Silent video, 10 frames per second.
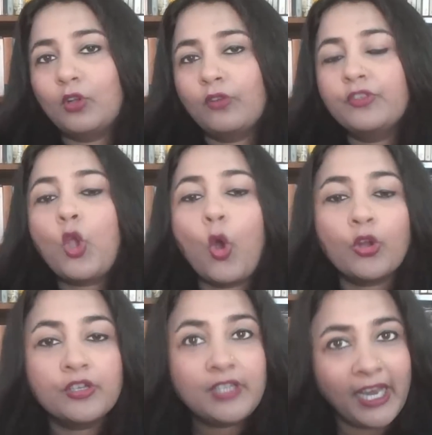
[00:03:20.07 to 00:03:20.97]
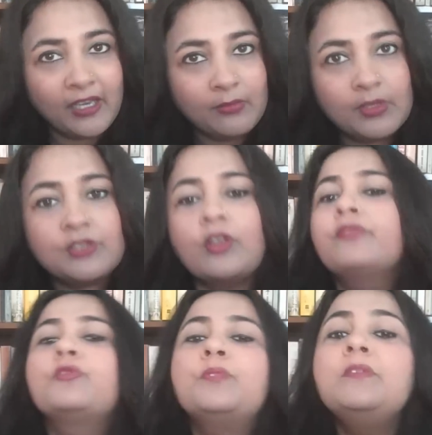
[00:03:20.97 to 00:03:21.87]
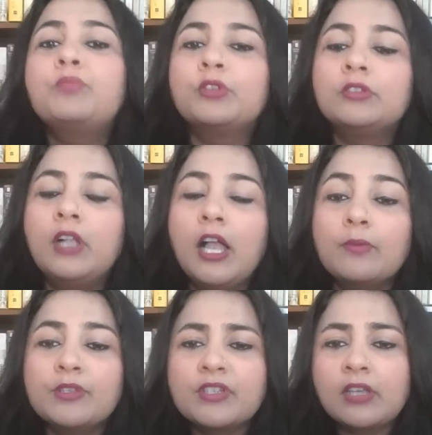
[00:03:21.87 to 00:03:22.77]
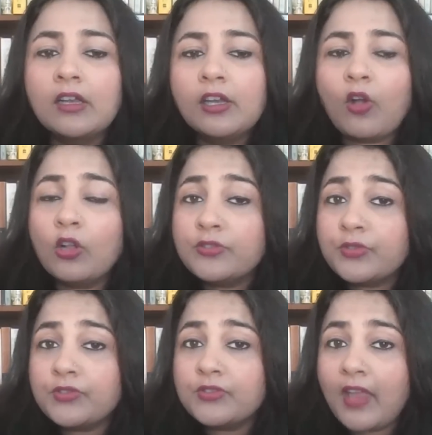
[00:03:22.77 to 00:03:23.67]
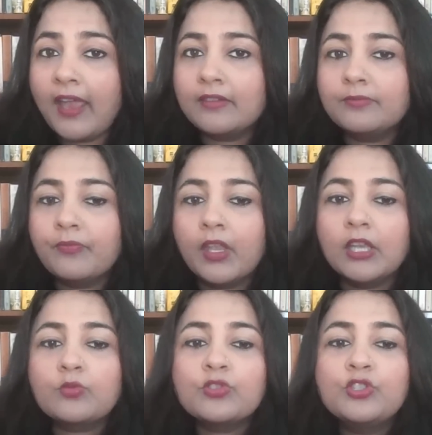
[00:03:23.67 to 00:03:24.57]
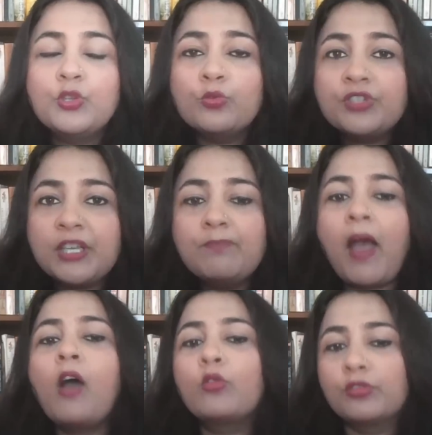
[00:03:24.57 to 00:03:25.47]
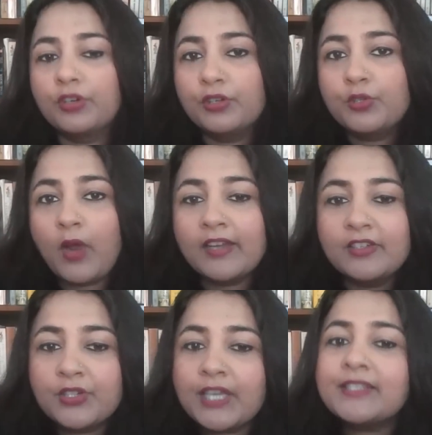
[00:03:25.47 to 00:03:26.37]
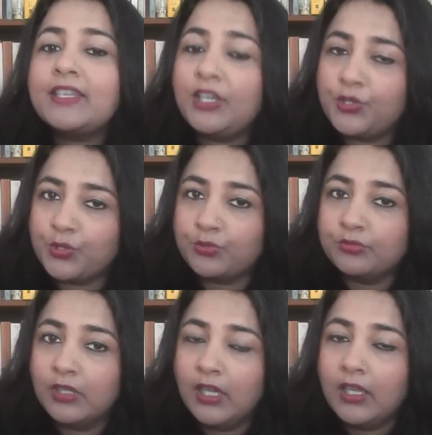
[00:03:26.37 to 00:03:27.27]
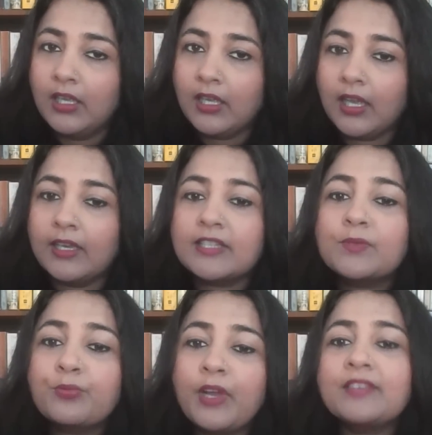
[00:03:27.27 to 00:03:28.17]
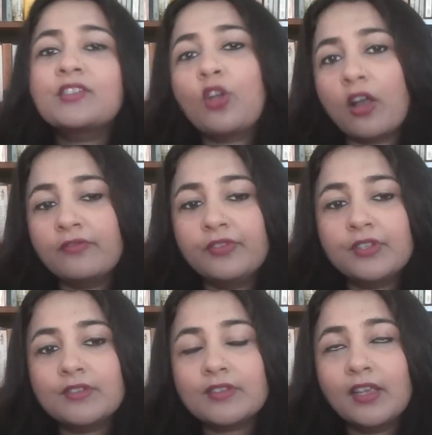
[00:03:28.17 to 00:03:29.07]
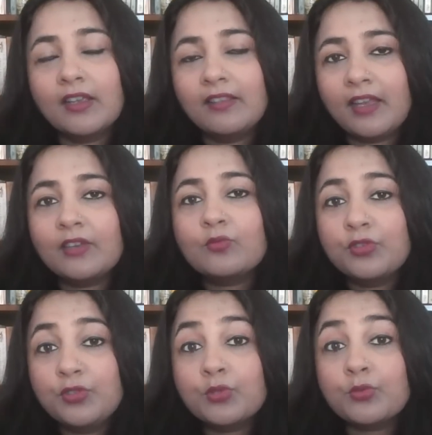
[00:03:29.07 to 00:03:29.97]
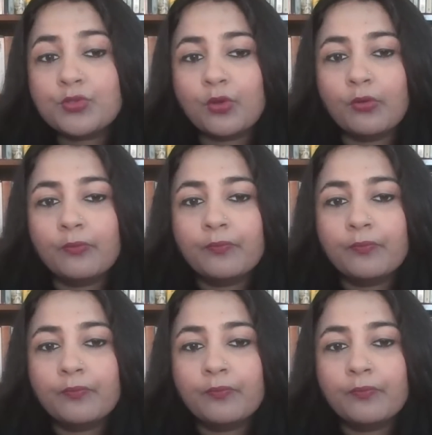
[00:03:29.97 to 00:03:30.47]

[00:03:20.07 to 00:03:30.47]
of the ordainment of the people, Mr. Dhankhar also said it was duty-bound to address the issue and expressed confidence that it would do so.